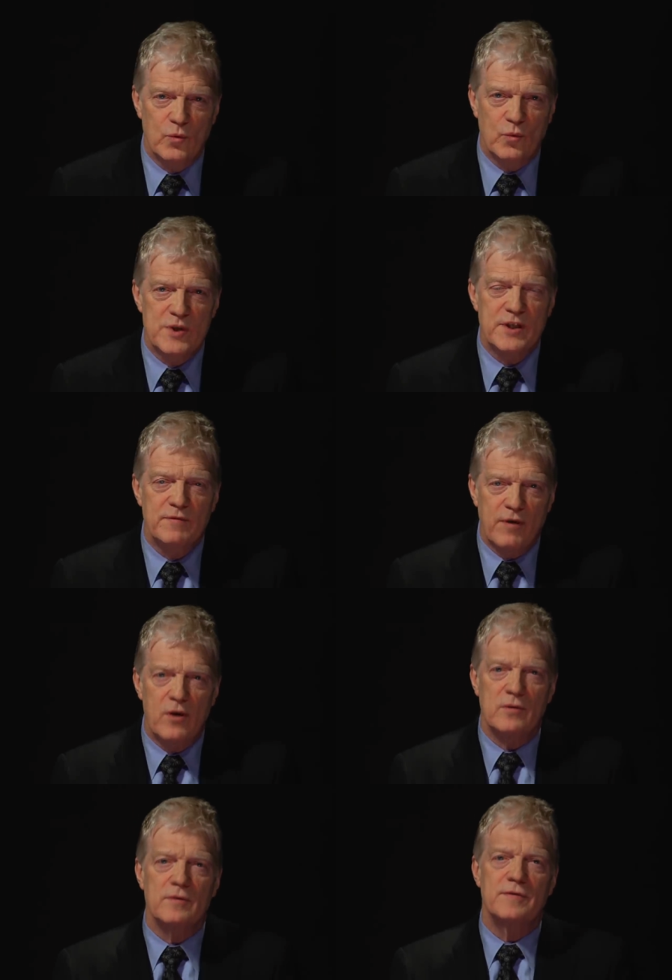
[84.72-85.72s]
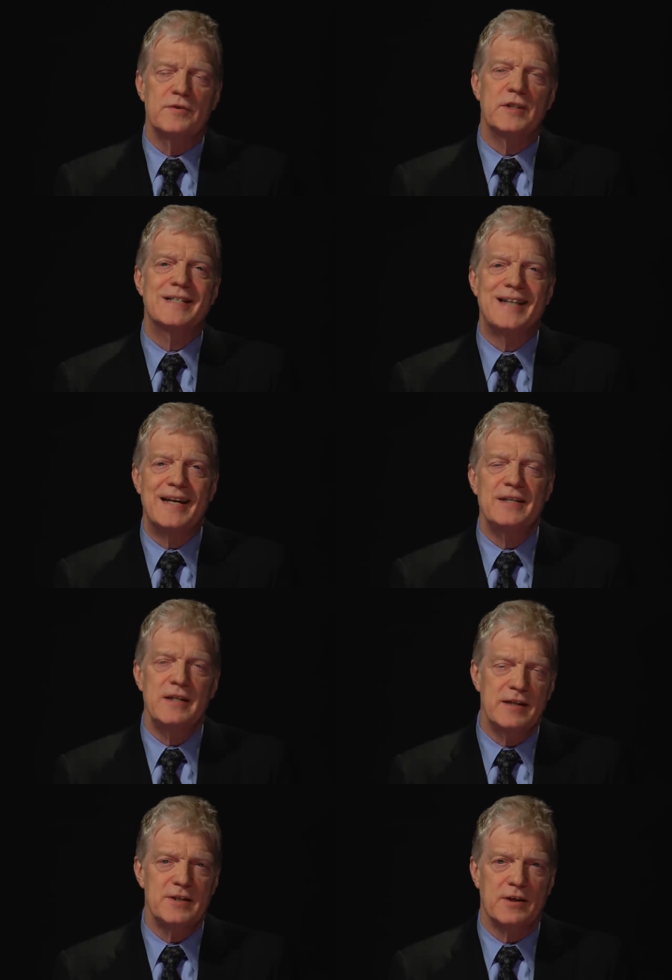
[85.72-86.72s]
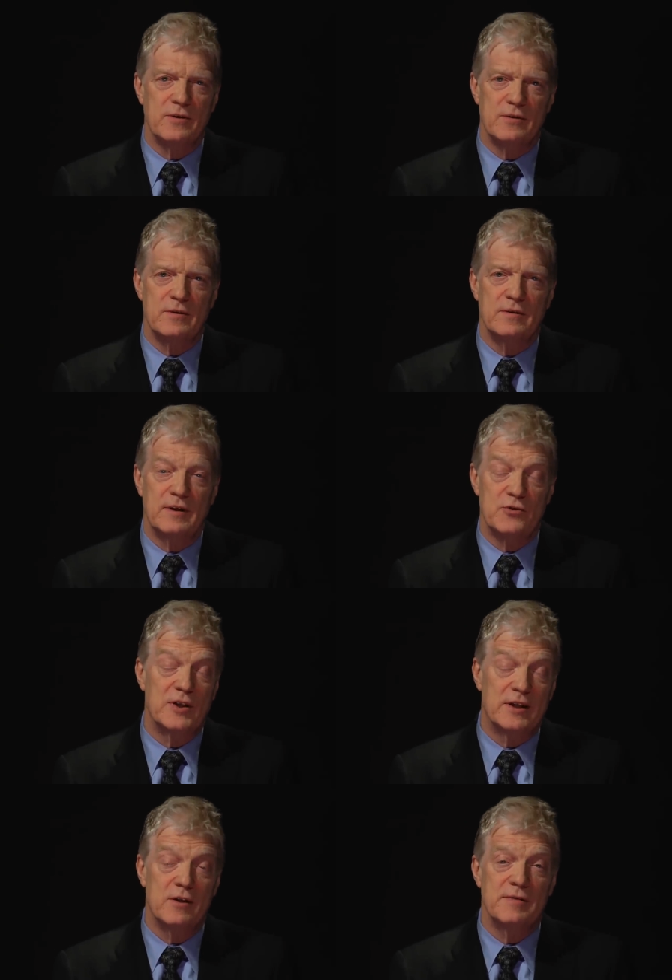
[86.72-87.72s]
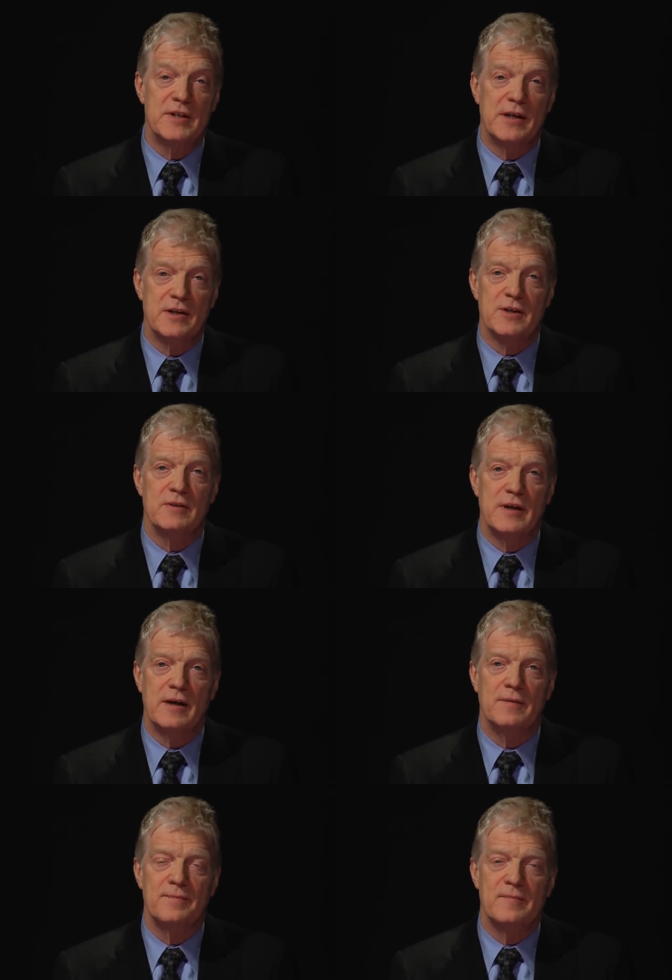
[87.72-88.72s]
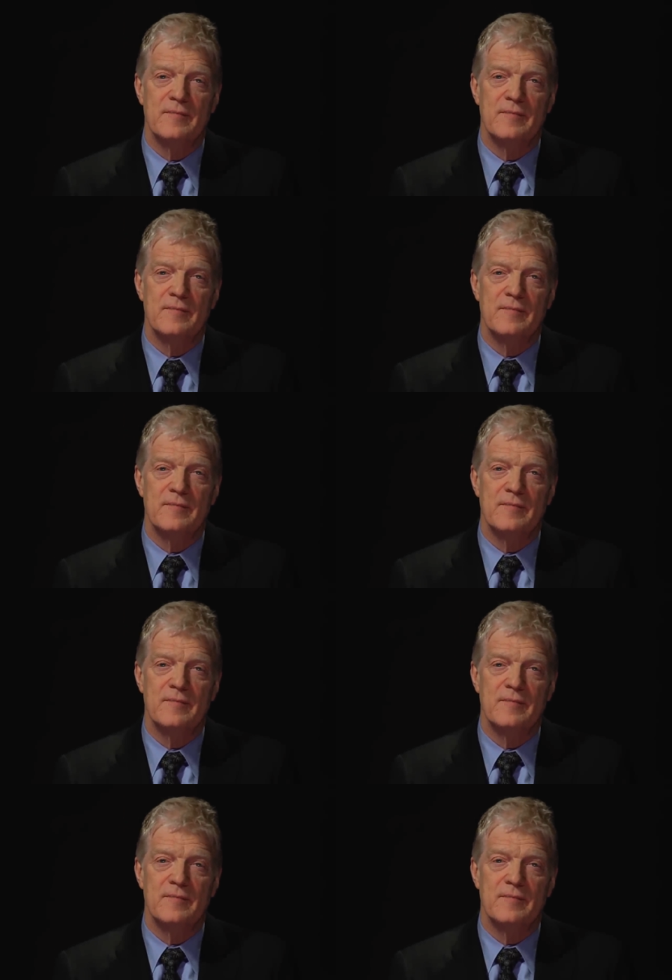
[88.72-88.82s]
was involved 10 years ago, actually a little over 10 years ago now,